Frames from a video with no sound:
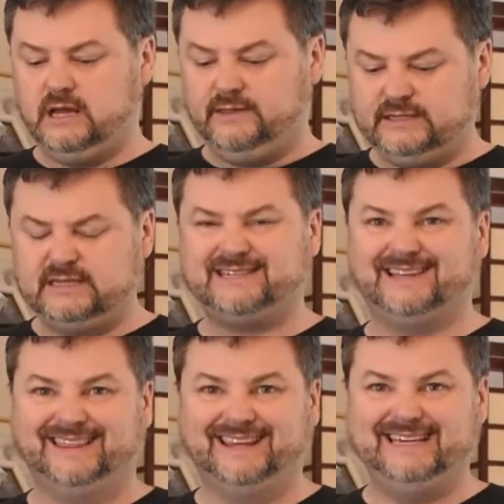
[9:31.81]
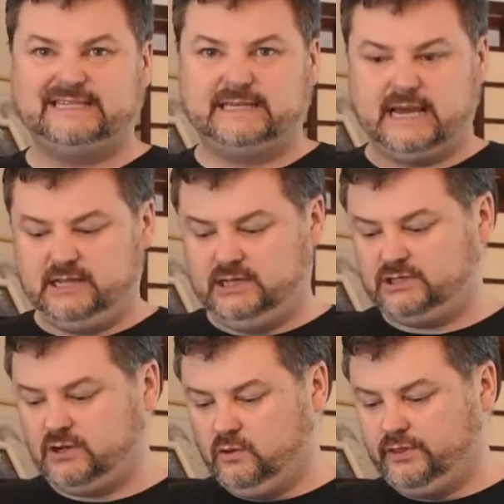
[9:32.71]
This is at least 10
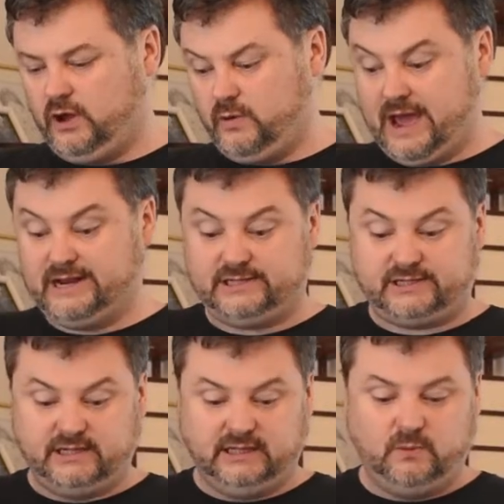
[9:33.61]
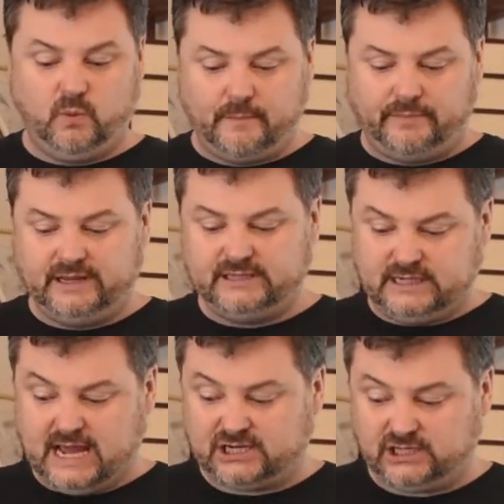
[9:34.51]
years old though, and it's still in one piece
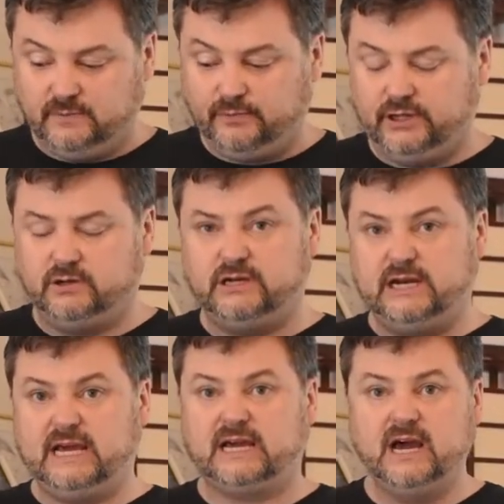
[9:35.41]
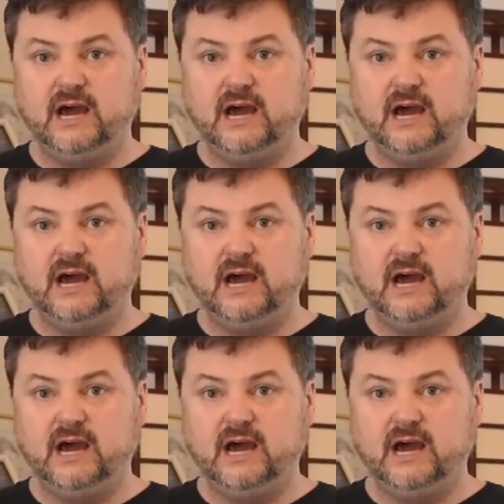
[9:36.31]
and actually in pretty good nick.